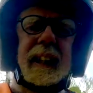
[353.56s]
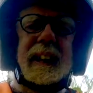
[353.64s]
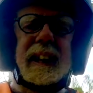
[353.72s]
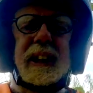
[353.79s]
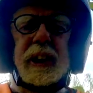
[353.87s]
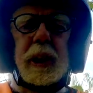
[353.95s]
at
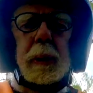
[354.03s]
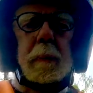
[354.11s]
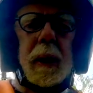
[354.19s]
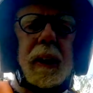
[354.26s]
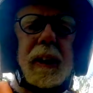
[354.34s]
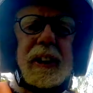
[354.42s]
least two
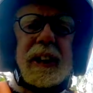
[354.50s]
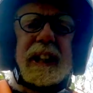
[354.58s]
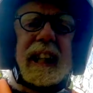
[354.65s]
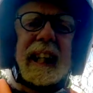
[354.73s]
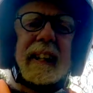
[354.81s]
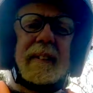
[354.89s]
bars
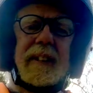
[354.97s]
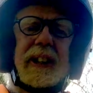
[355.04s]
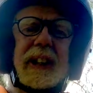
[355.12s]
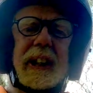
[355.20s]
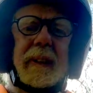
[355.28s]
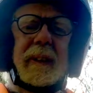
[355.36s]
down
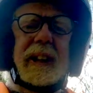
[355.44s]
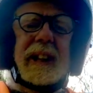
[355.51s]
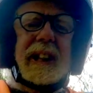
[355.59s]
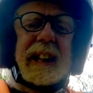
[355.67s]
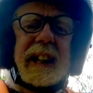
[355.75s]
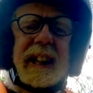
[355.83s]
so
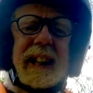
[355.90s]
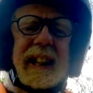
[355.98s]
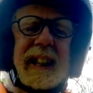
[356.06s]
it's uh,